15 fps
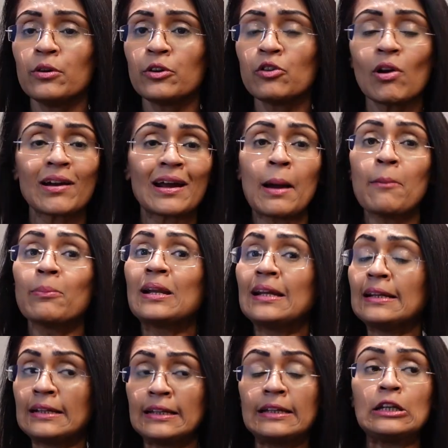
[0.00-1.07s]
You are
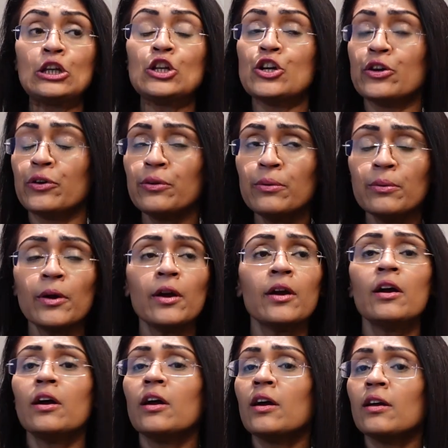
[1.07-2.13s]
completely new.
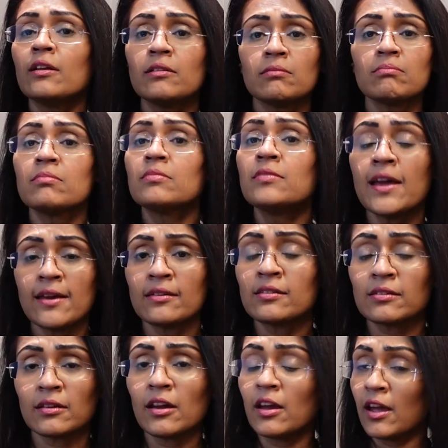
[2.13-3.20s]
This
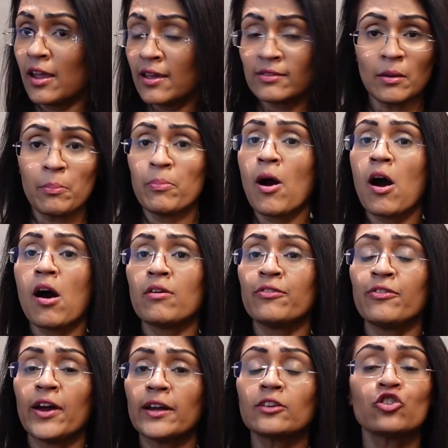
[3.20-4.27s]
is a
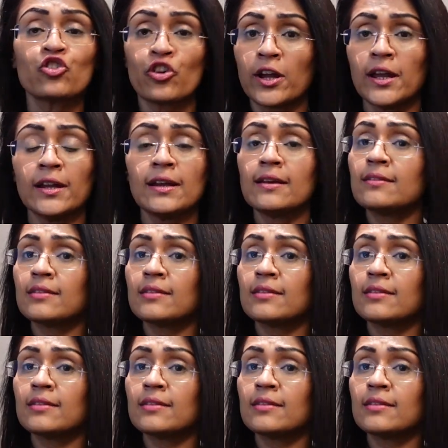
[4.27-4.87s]
perfect training